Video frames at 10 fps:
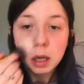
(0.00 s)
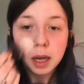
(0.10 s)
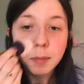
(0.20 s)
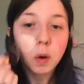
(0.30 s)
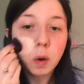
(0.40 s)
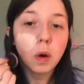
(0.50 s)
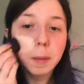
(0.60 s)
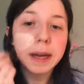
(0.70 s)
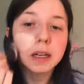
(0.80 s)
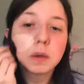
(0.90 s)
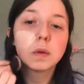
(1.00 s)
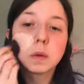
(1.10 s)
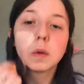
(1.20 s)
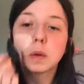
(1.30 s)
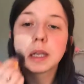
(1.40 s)
I'm hoping,
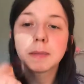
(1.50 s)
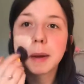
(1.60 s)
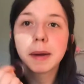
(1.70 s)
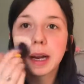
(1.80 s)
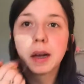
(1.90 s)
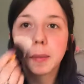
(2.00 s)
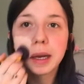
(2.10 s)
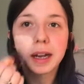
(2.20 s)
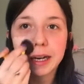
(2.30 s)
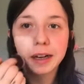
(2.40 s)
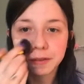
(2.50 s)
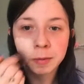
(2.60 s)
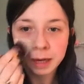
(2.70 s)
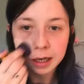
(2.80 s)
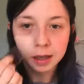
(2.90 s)
oh, this might be a little bit lighter for
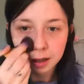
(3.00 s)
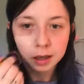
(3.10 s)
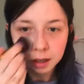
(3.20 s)
me.